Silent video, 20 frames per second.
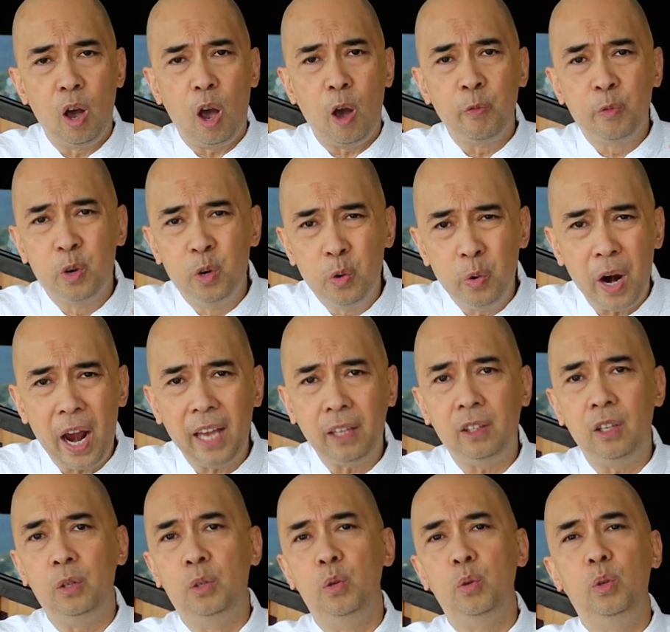of
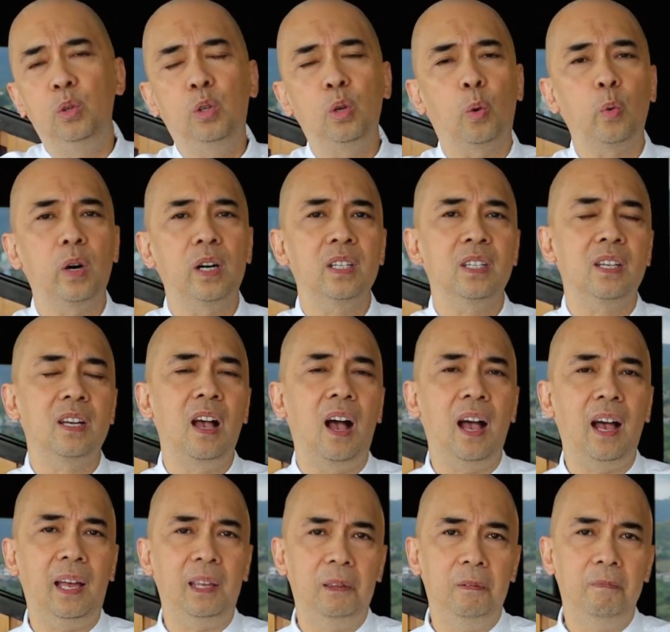gratitude towards
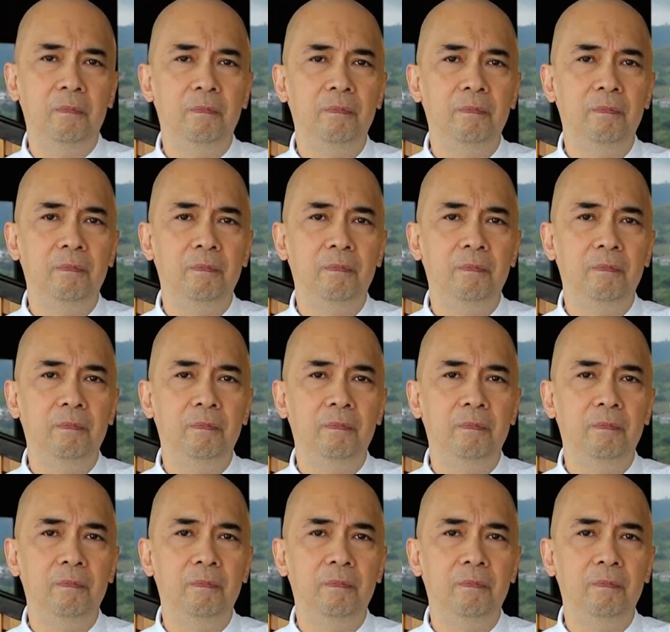God?